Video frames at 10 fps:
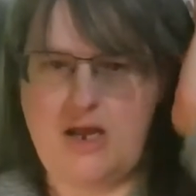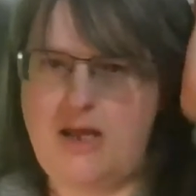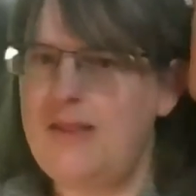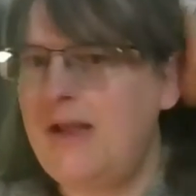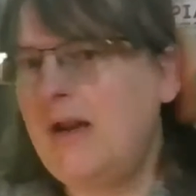
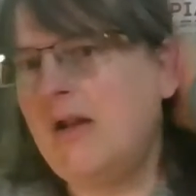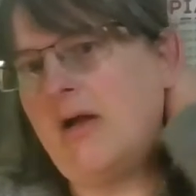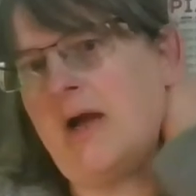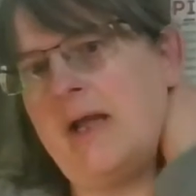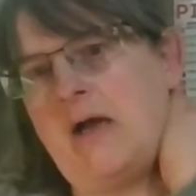and then
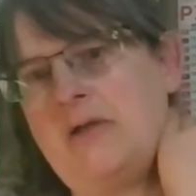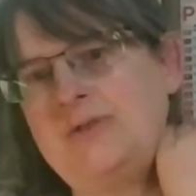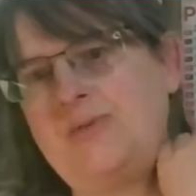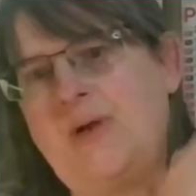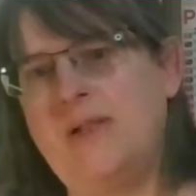I
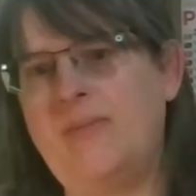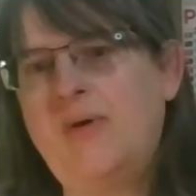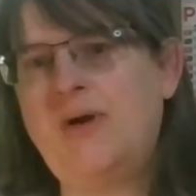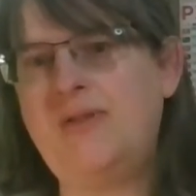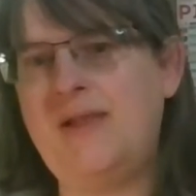also read in the
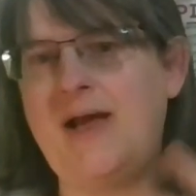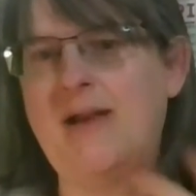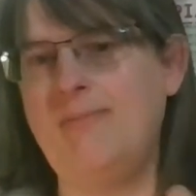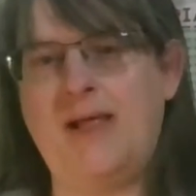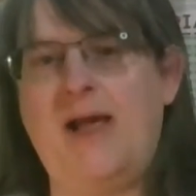book
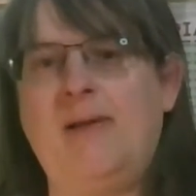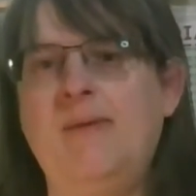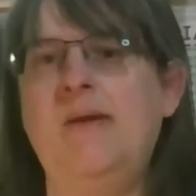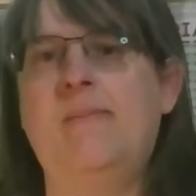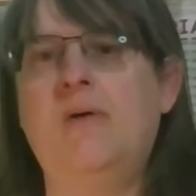that black
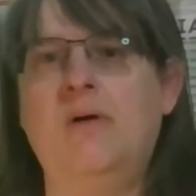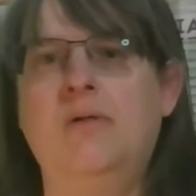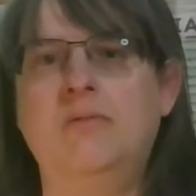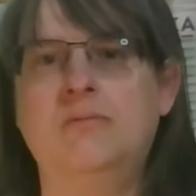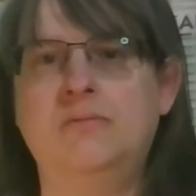people
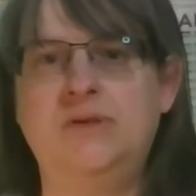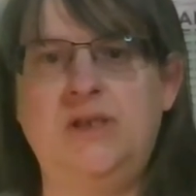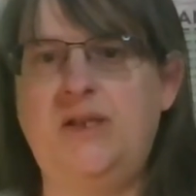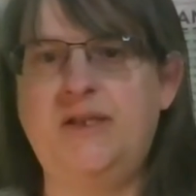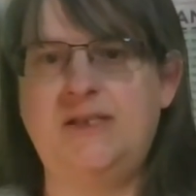
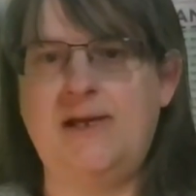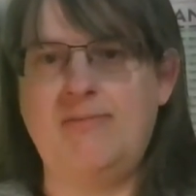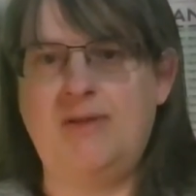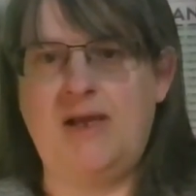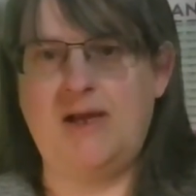did the
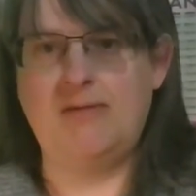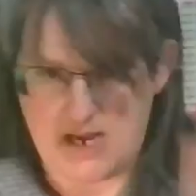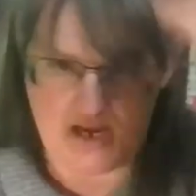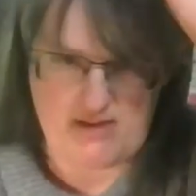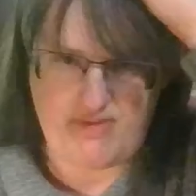same thing.
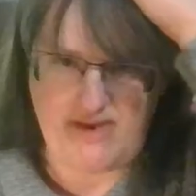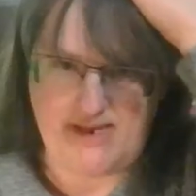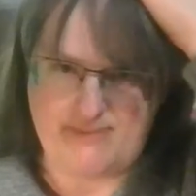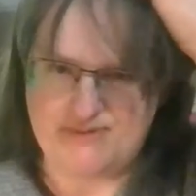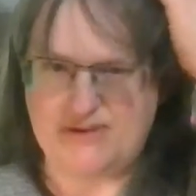Uh, they
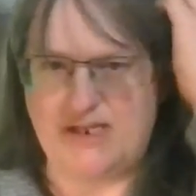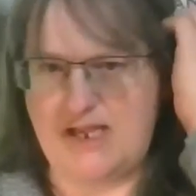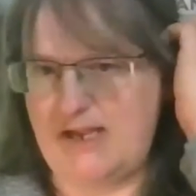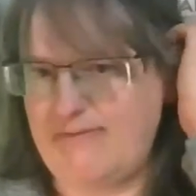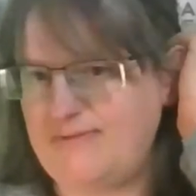kept
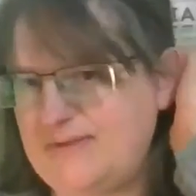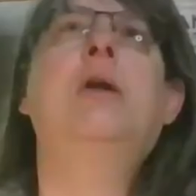slaves.